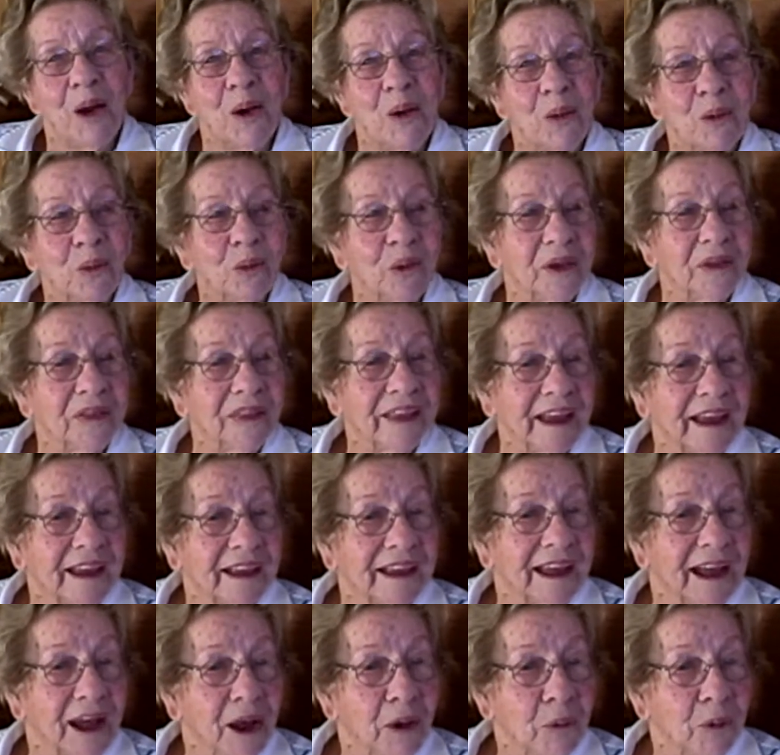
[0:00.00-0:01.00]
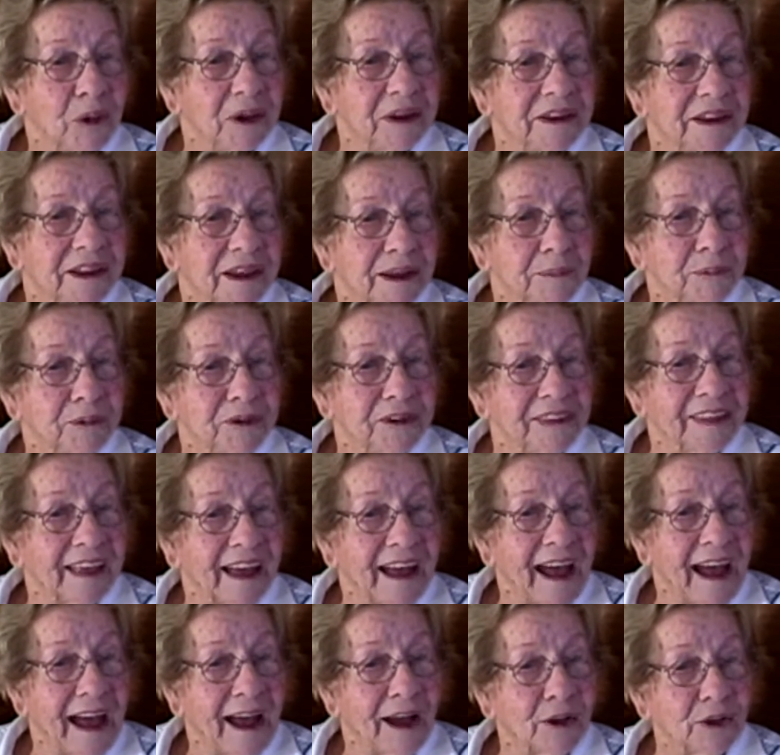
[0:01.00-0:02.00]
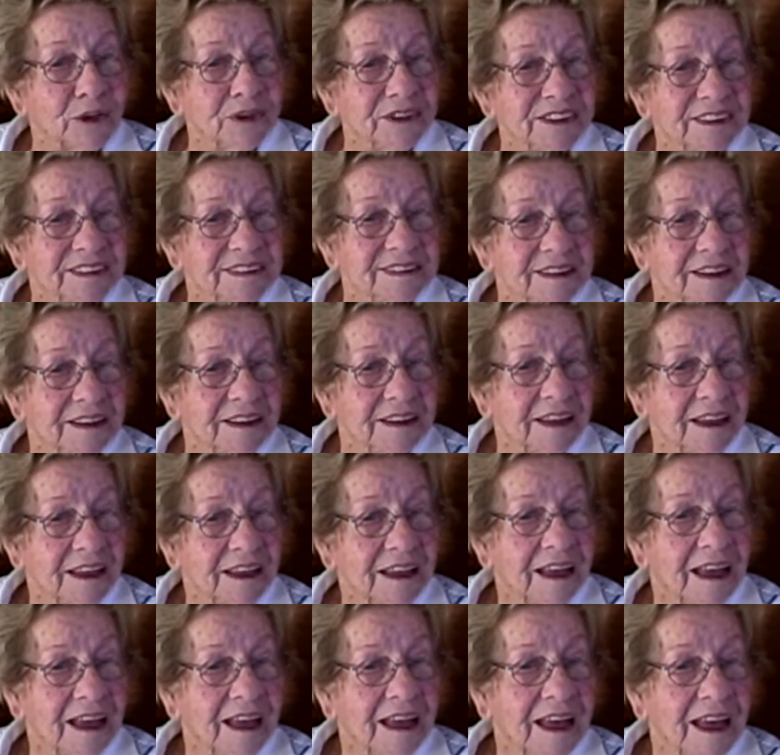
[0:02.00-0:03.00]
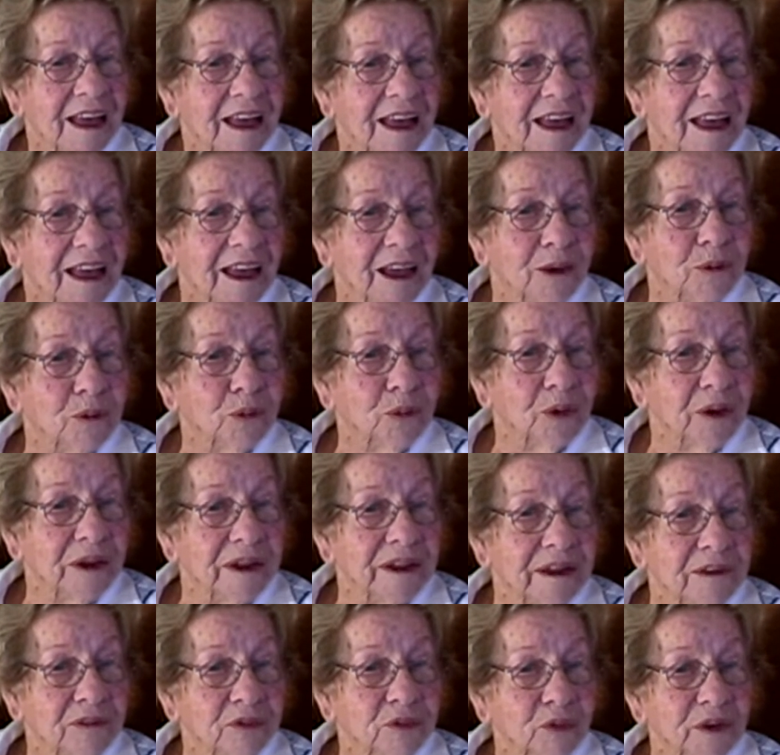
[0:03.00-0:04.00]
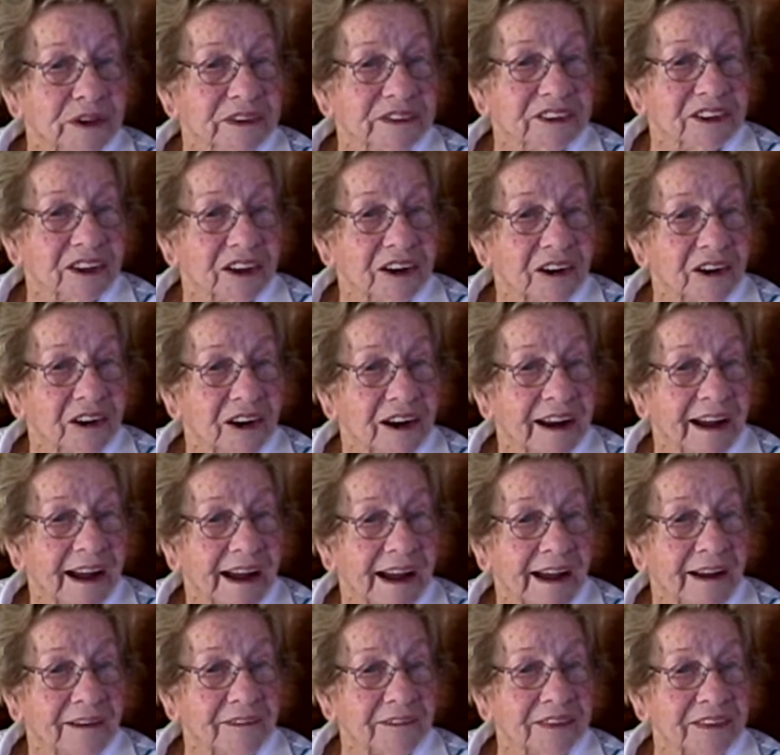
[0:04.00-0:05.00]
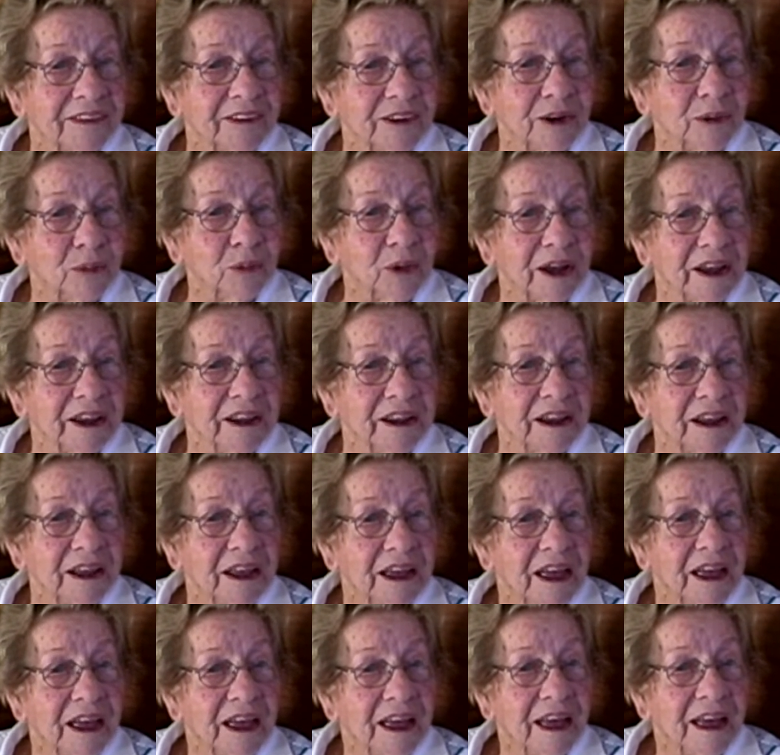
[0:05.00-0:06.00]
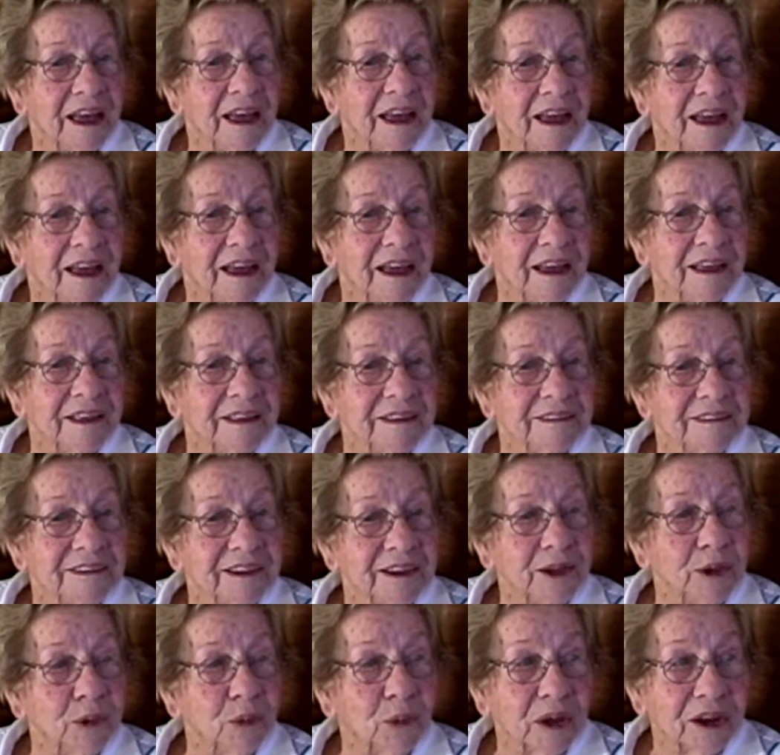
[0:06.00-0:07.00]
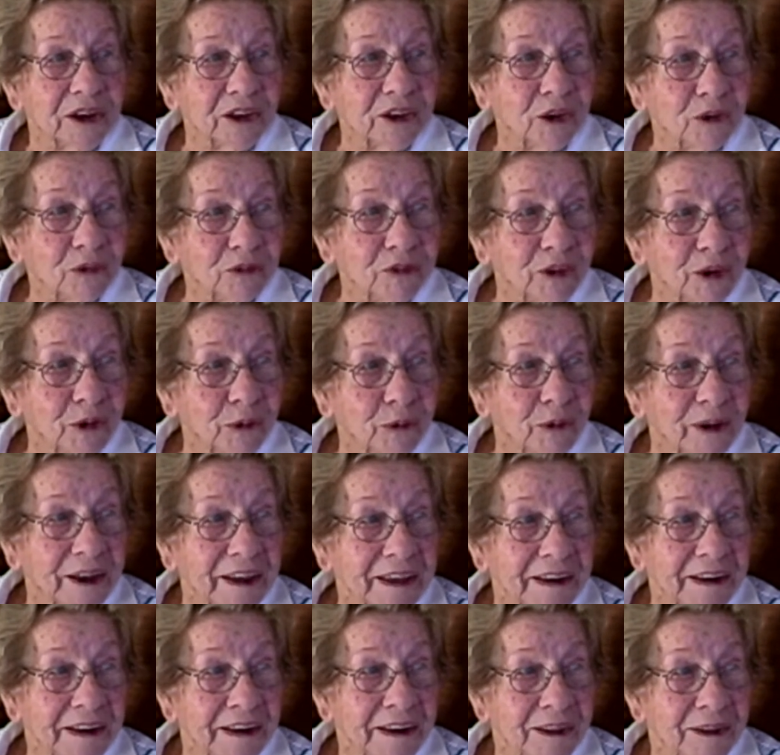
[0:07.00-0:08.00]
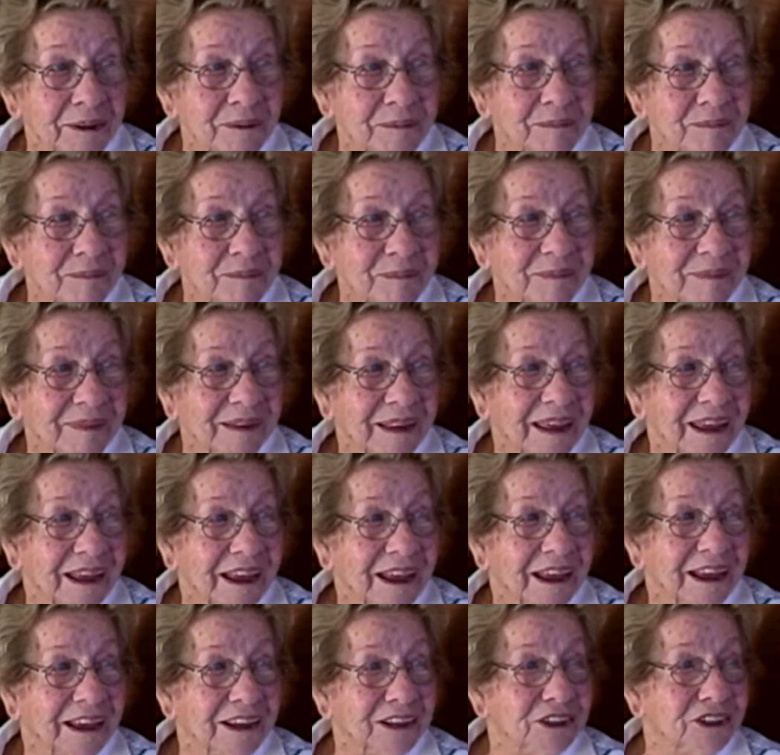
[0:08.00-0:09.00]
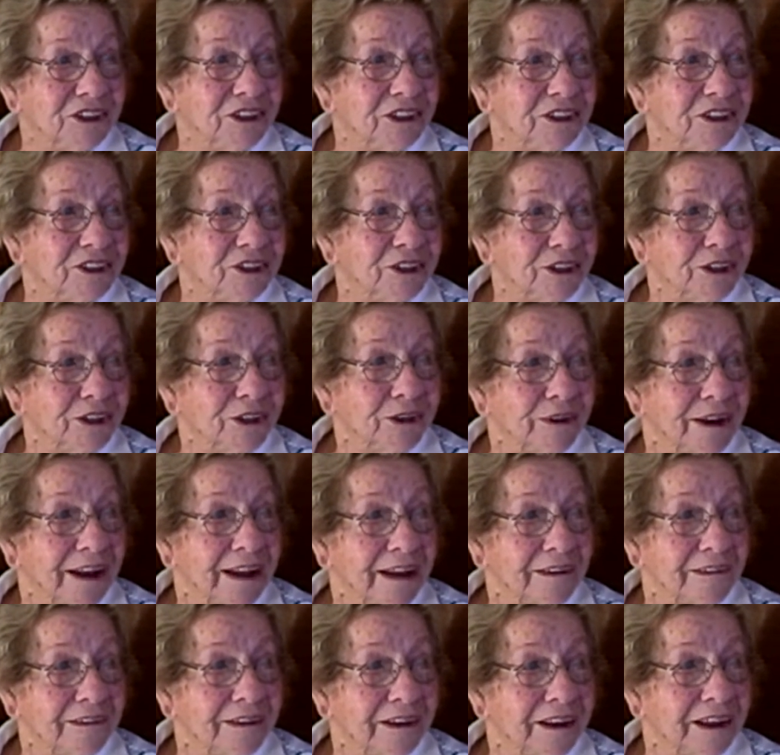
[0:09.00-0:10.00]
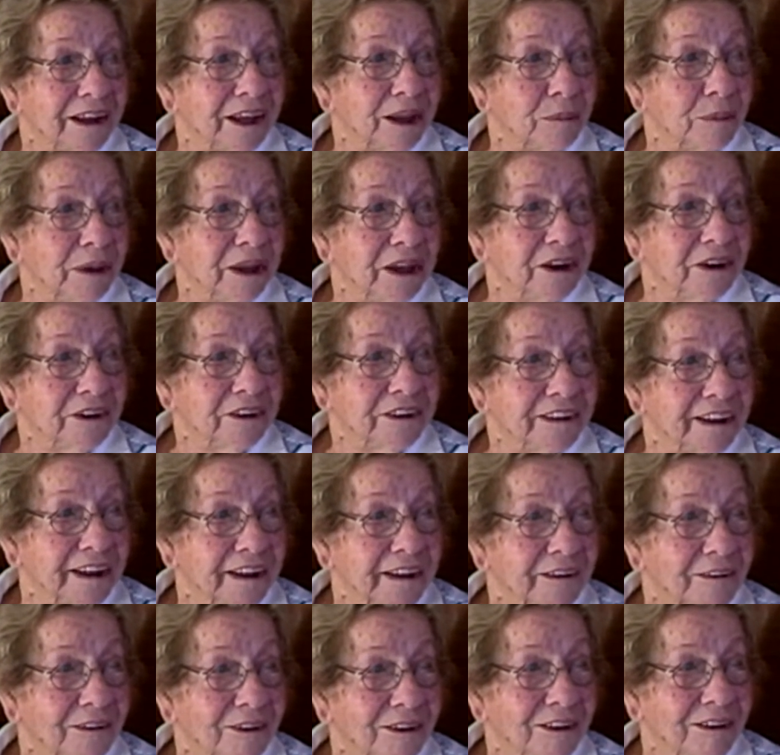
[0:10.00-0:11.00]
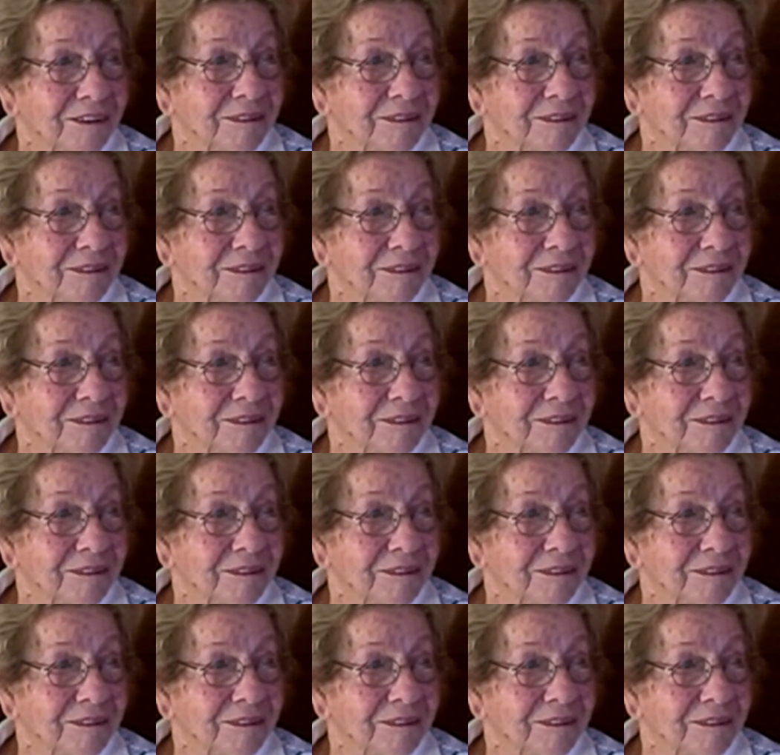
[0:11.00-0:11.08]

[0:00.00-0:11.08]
Well, that cow would come to the house, and if we saw her out there and say, "You want to go for a run?" And she'd turn around and give me her tail.